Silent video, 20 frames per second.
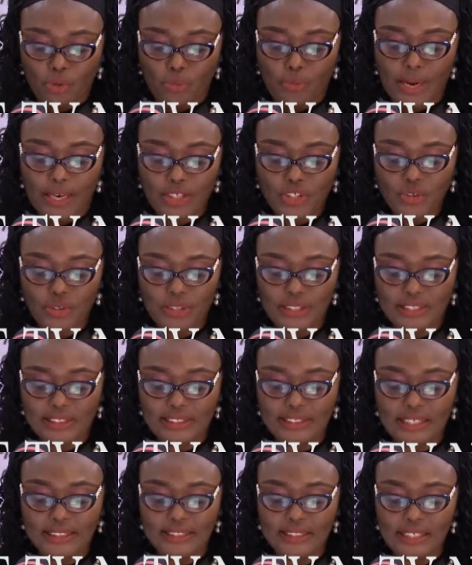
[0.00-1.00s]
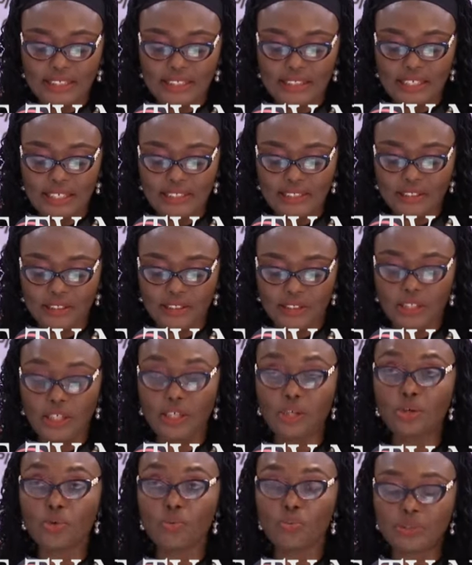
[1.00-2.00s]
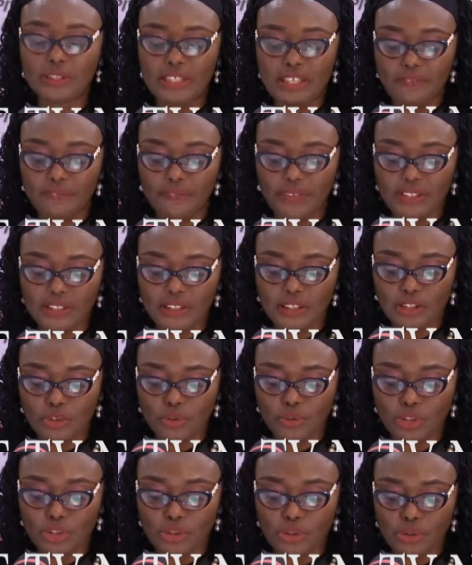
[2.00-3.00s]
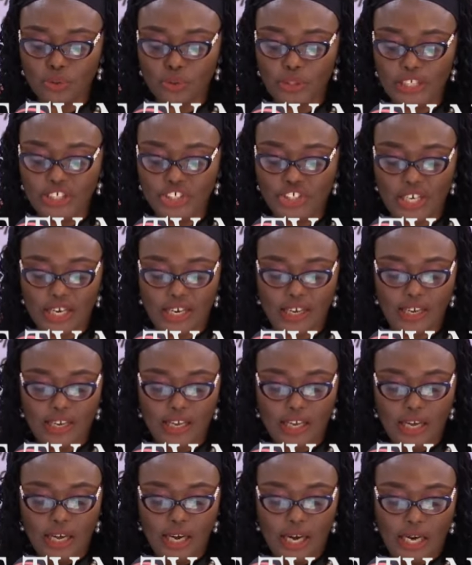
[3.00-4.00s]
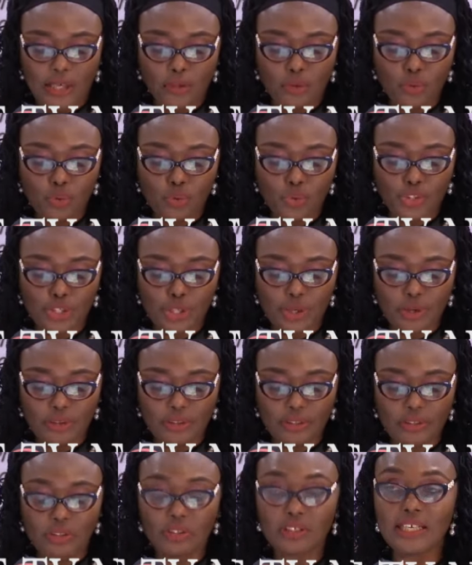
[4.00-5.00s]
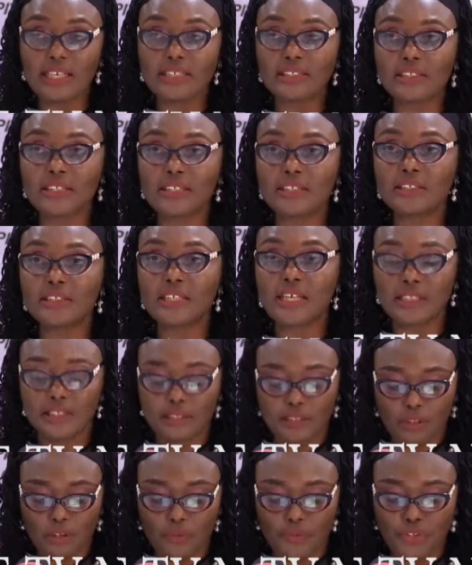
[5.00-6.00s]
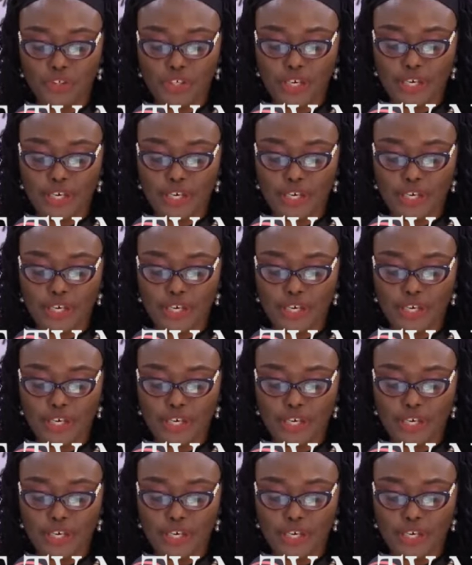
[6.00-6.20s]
We actually started yesterday with a visit to the Suleja and Kuje custodial centers of the